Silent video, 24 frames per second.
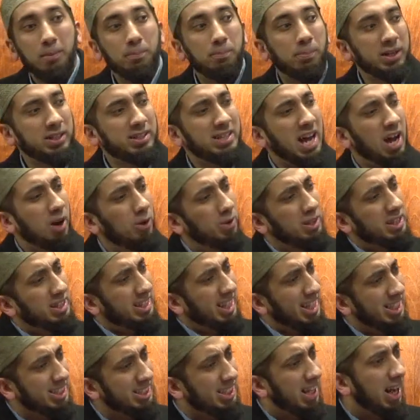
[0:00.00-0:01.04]
But now in
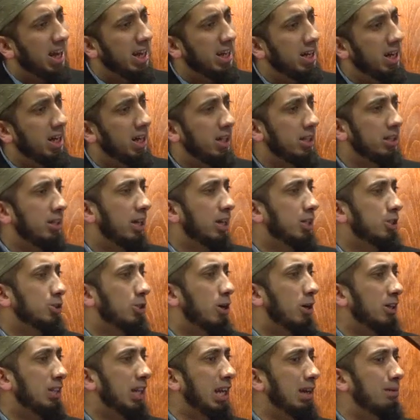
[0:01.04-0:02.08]
this ayah, Allah is
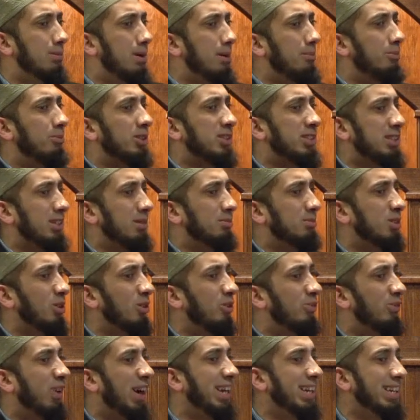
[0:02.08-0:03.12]
talking about Muslims
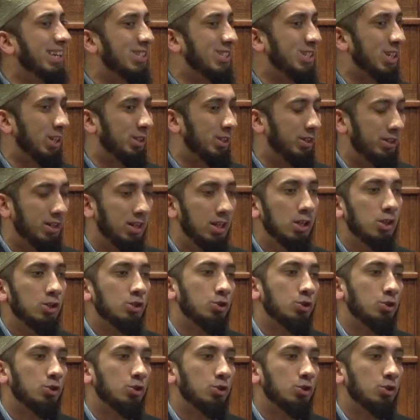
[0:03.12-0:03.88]
who fight each other.